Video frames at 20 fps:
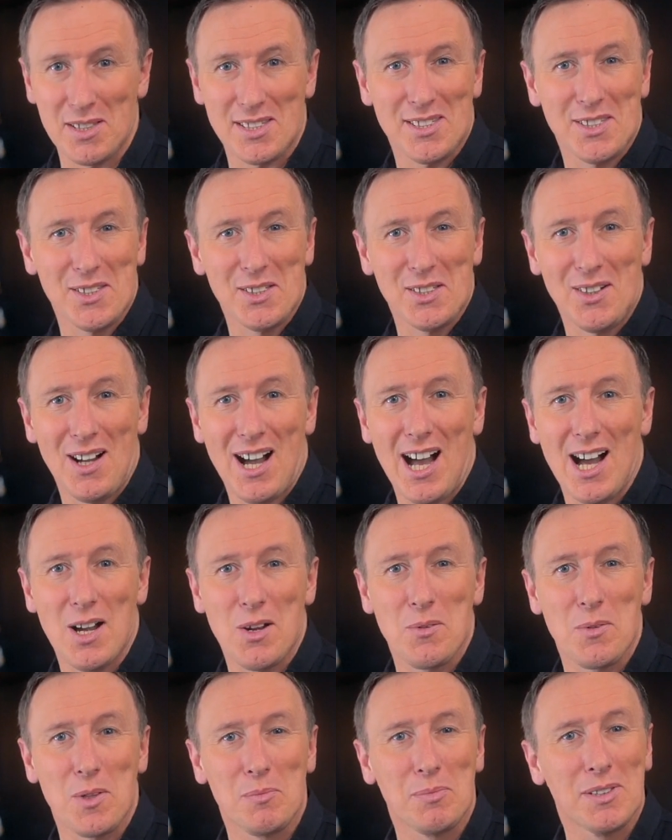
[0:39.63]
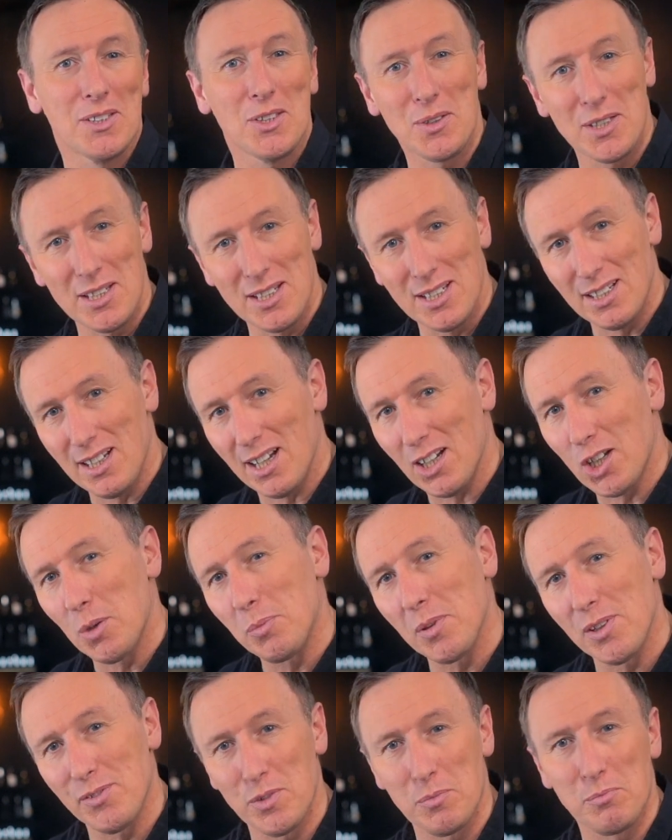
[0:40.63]
so I will be doing a, a
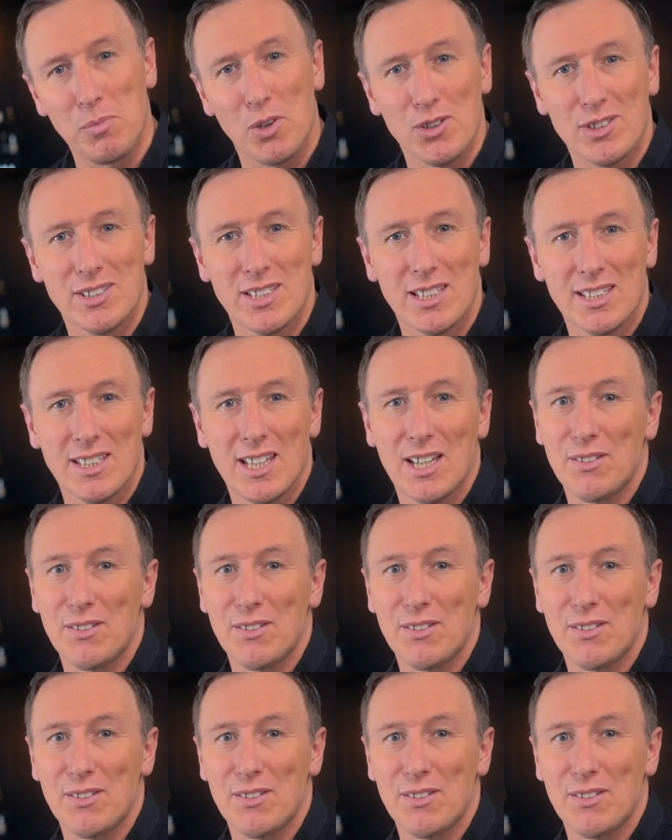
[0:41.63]
couple of unboxing